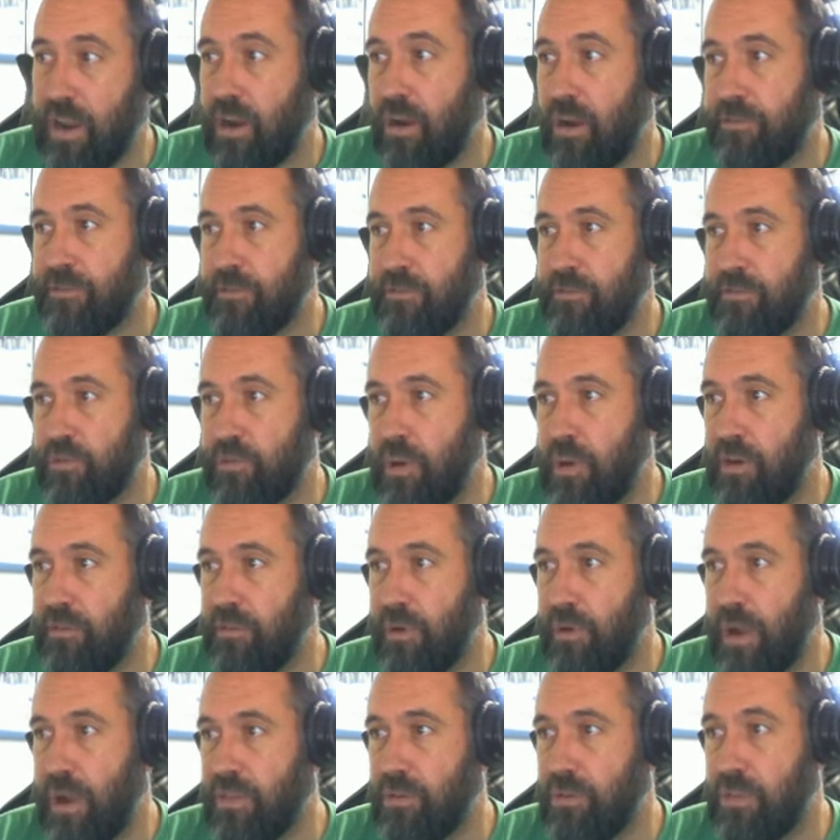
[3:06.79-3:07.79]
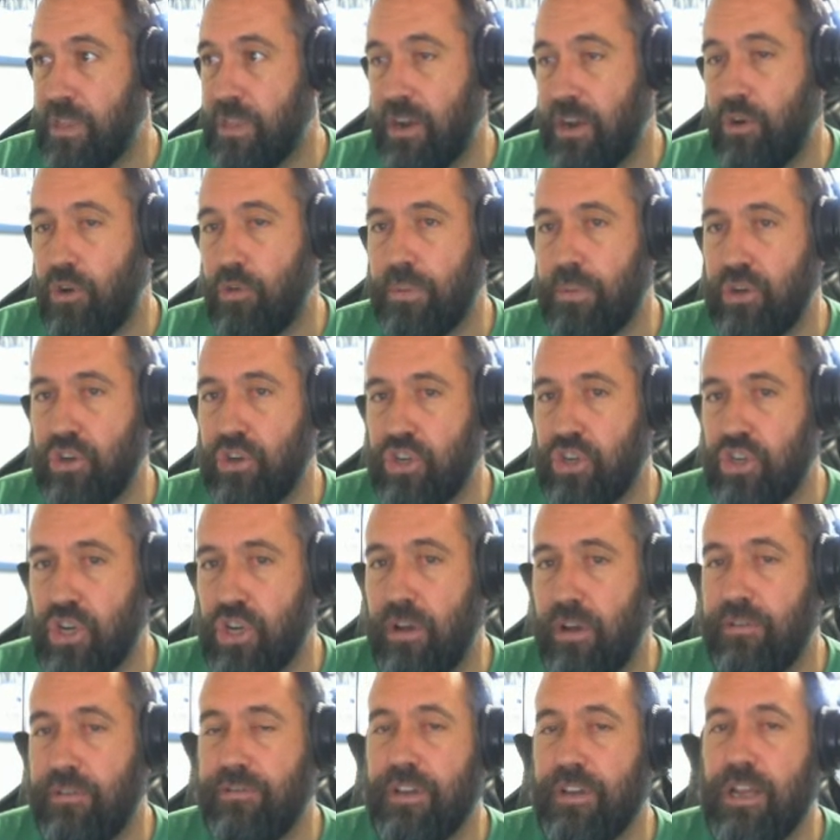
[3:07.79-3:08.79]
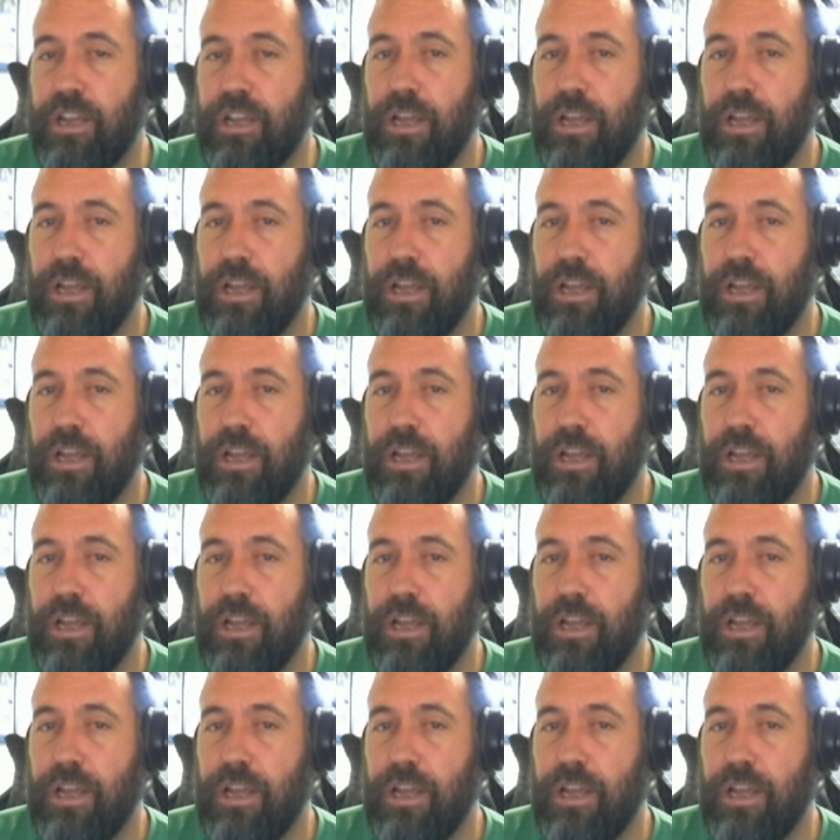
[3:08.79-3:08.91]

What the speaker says: off of 12 rather than open shove.